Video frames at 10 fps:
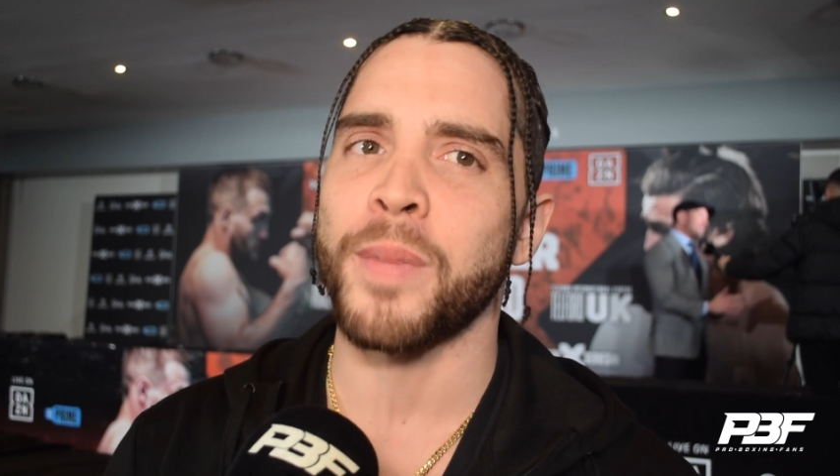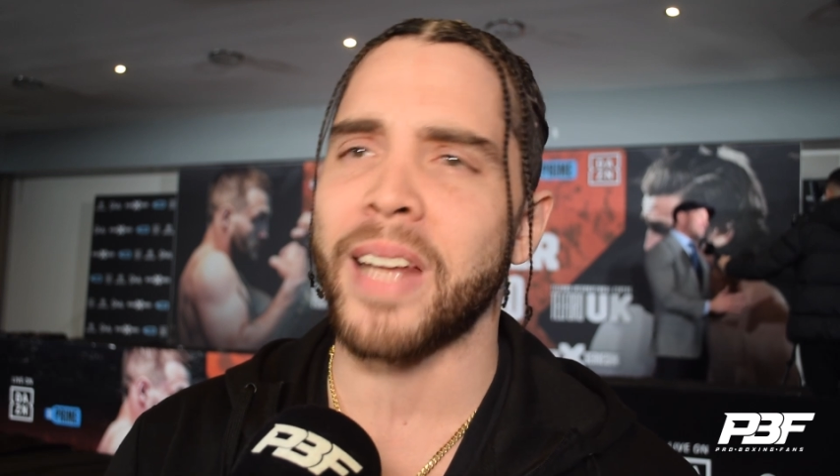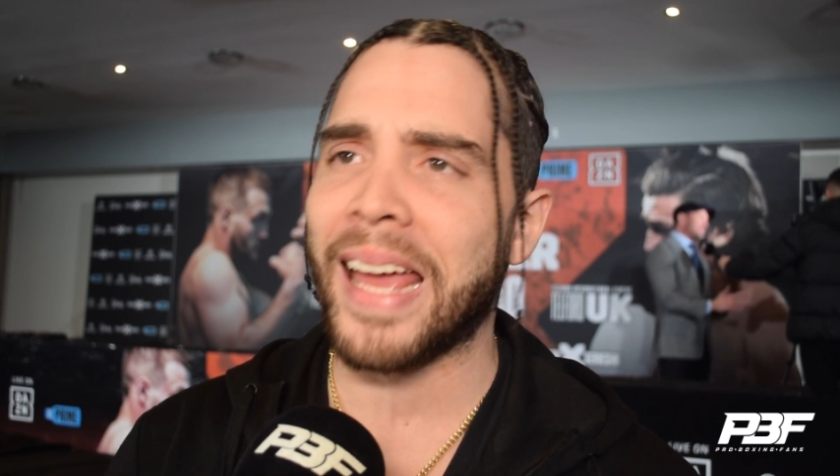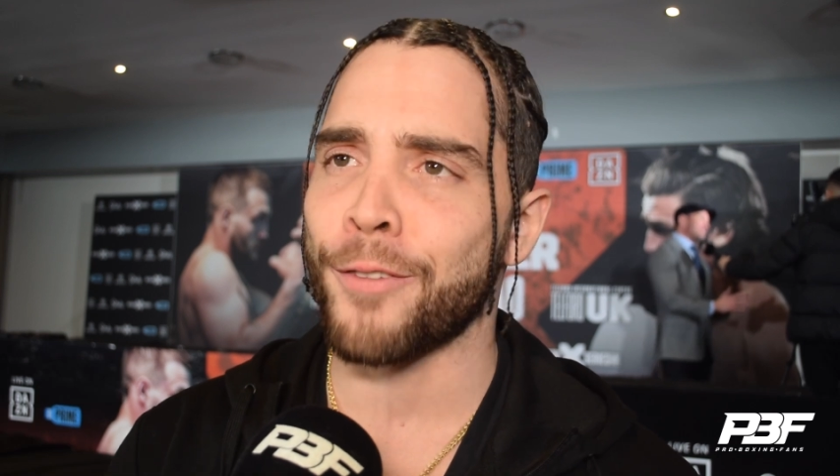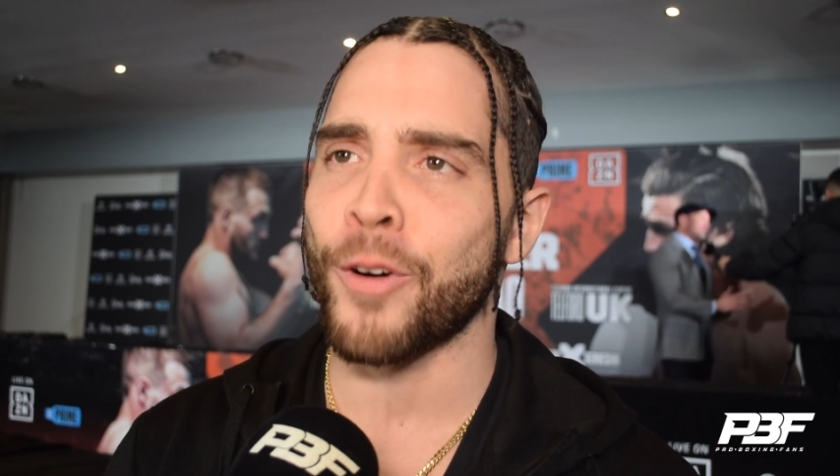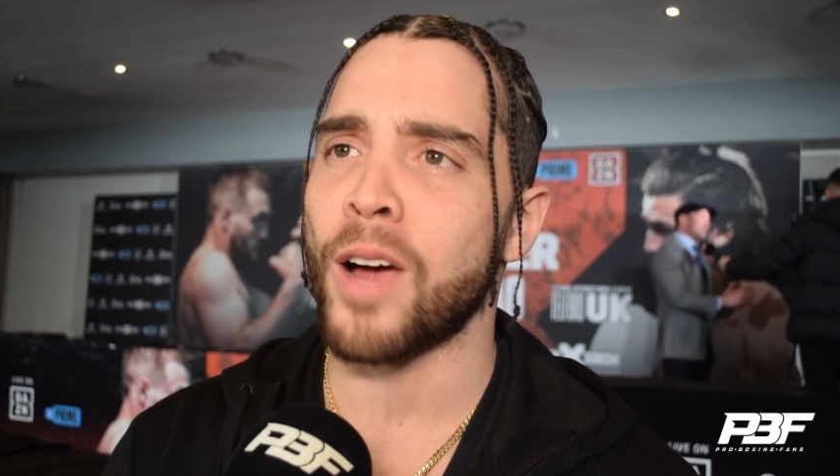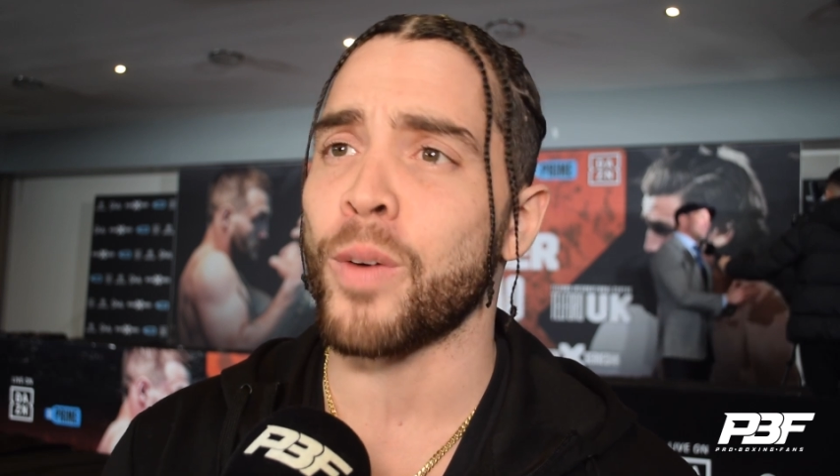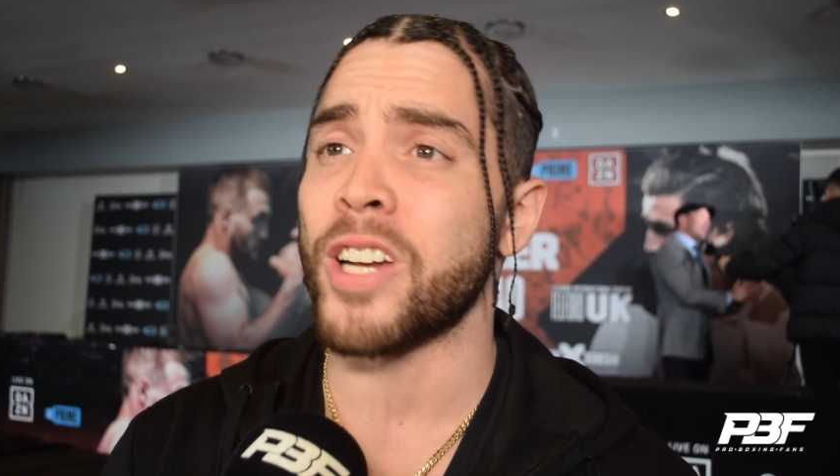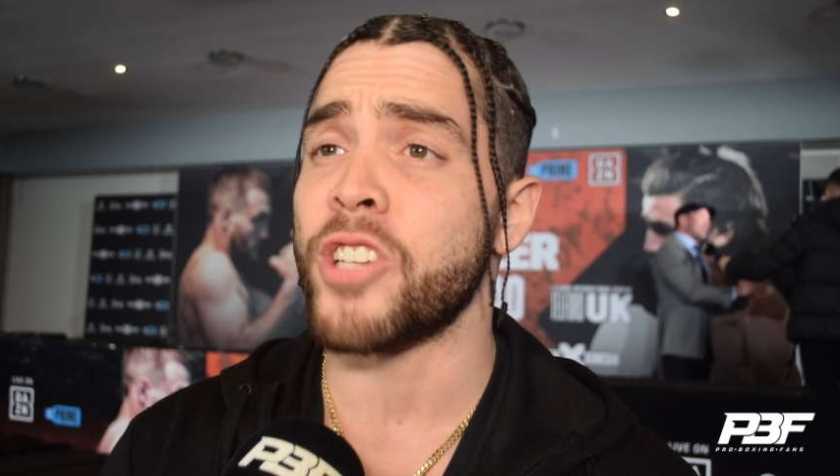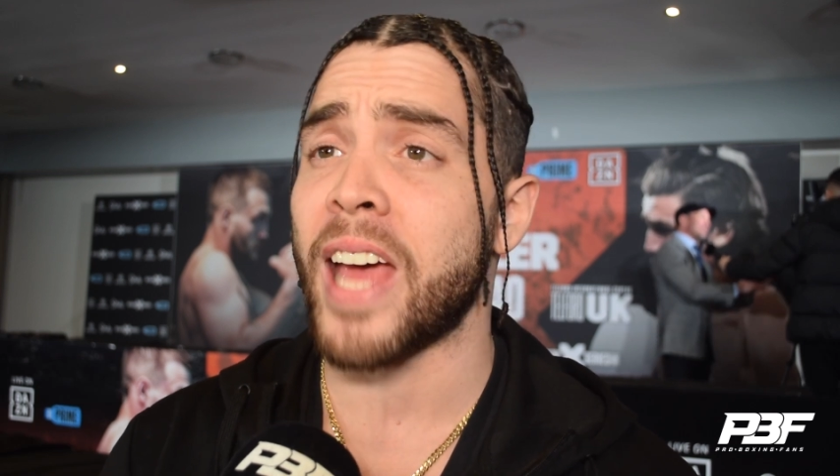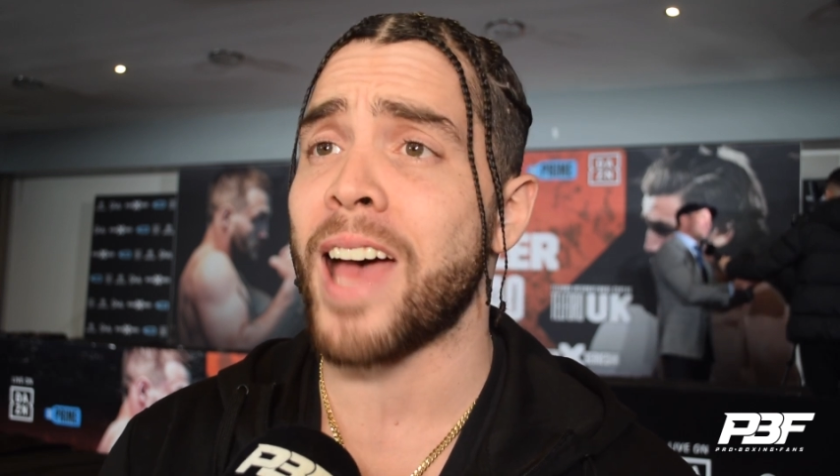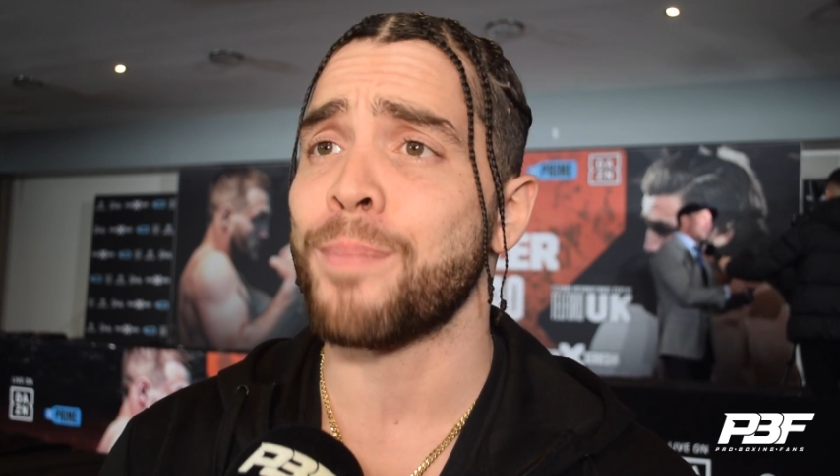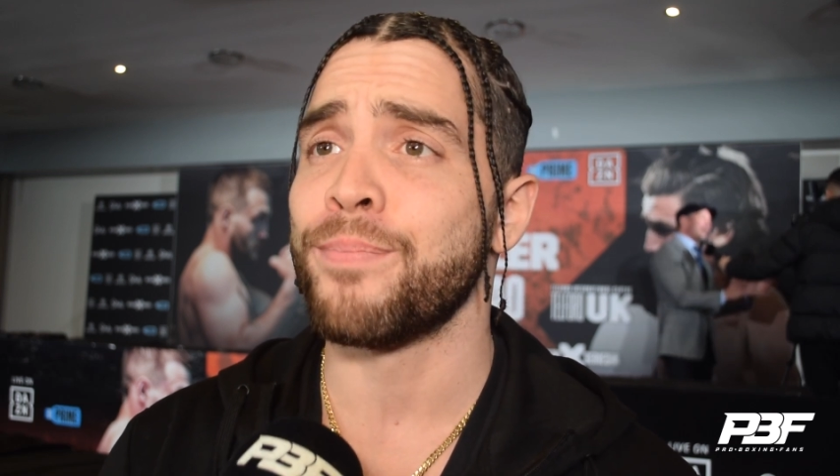him in the 8th round with a jab.